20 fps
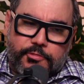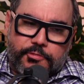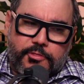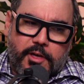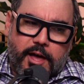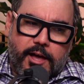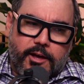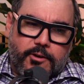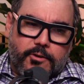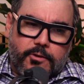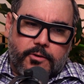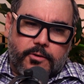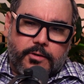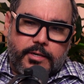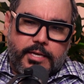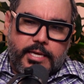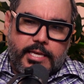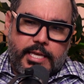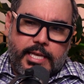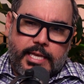taco
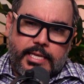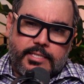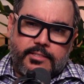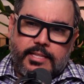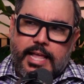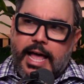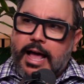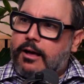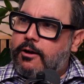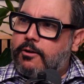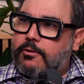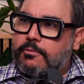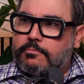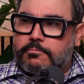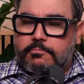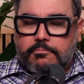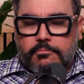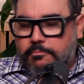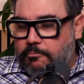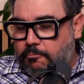is now,
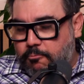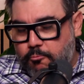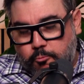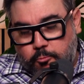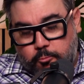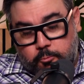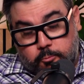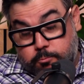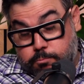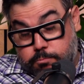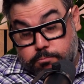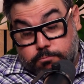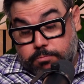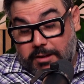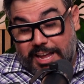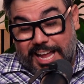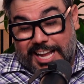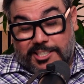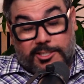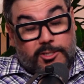
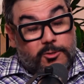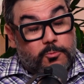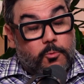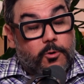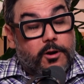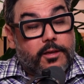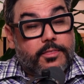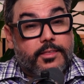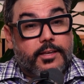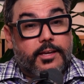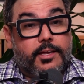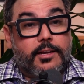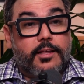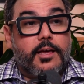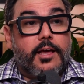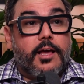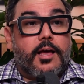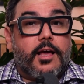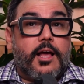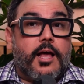it's just worth it.
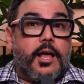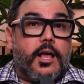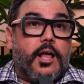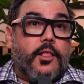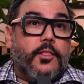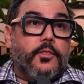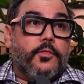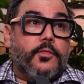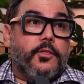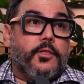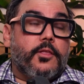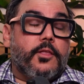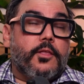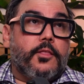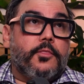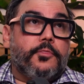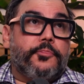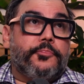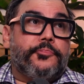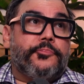
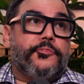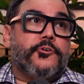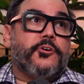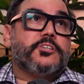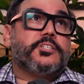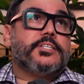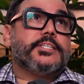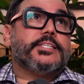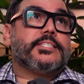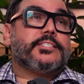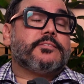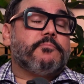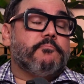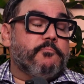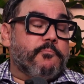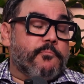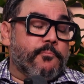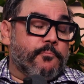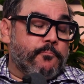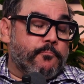There's this
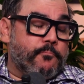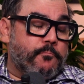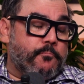myth